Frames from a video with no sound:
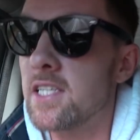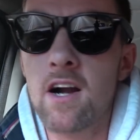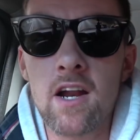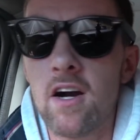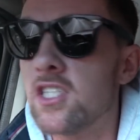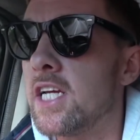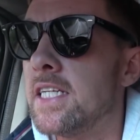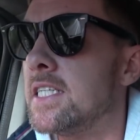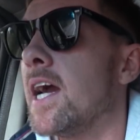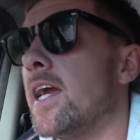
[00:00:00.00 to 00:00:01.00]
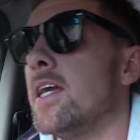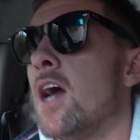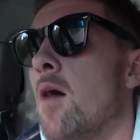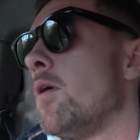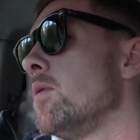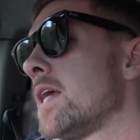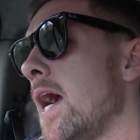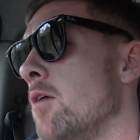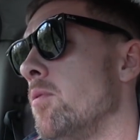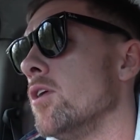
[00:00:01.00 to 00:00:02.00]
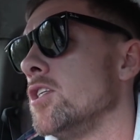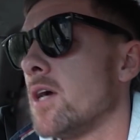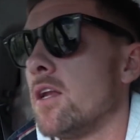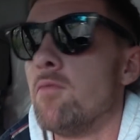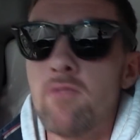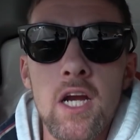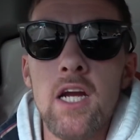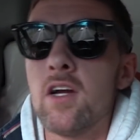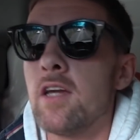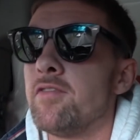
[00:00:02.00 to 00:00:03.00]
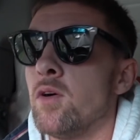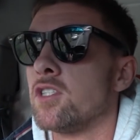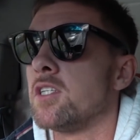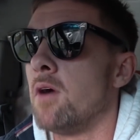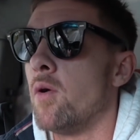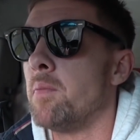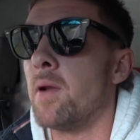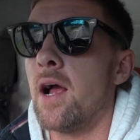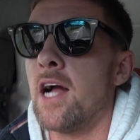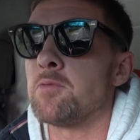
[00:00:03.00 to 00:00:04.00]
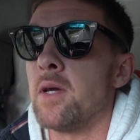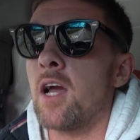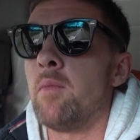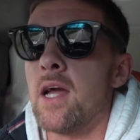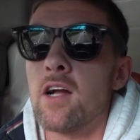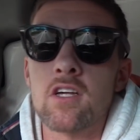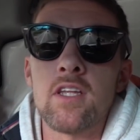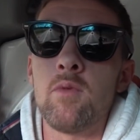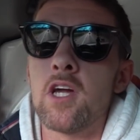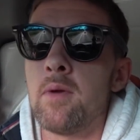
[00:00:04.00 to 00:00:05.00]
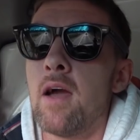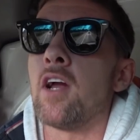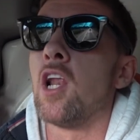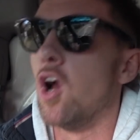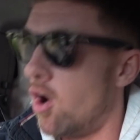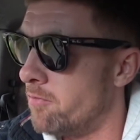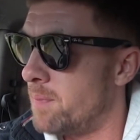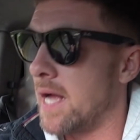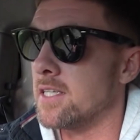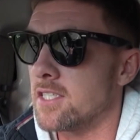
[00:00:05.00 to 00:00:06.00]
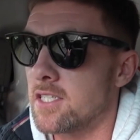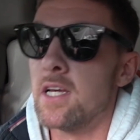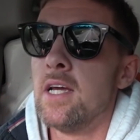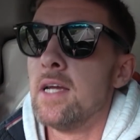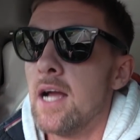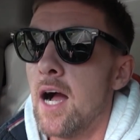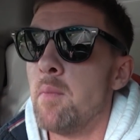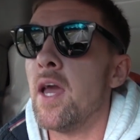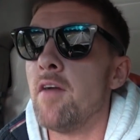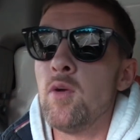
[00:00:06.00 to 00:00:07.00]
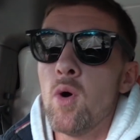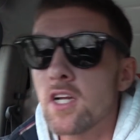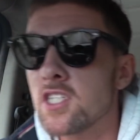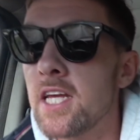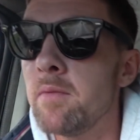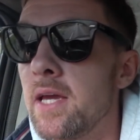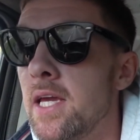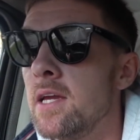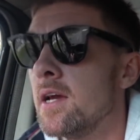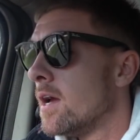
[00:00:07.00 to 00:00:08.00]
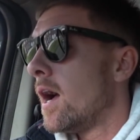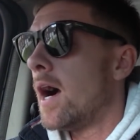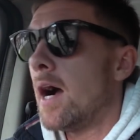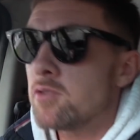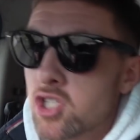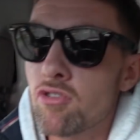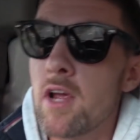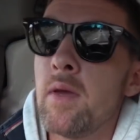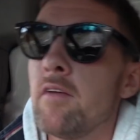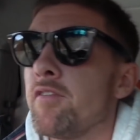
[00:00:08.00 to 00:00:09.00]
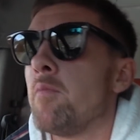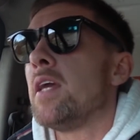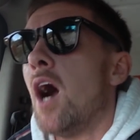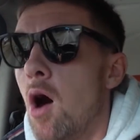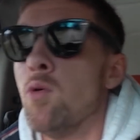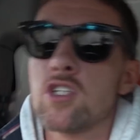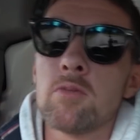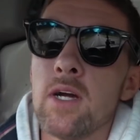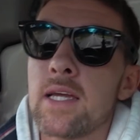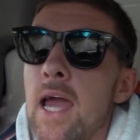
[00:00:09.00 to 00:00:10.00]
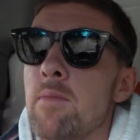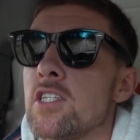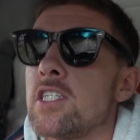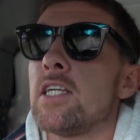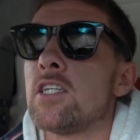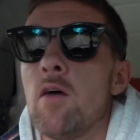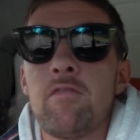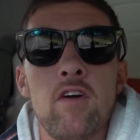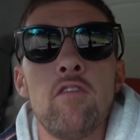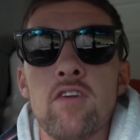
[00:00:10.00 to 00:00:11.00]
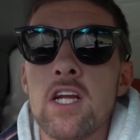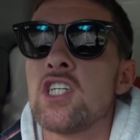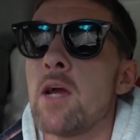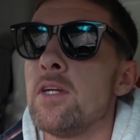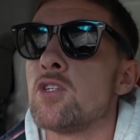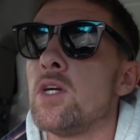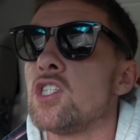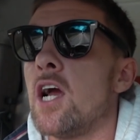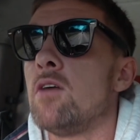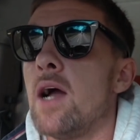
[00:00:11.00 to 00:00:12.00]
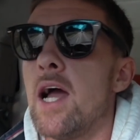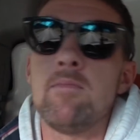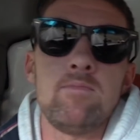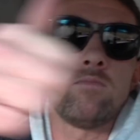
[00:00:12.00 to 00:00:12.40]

it's kind of like G T A, but with cowboys, and I'm really looking forward to the multiplayer aspect coming out, because I think we're going to be having a lot of bants. Uh, but yeah, if you want to see me um, streaming from the ultimate gamer setup, feel free to check me Twitch out and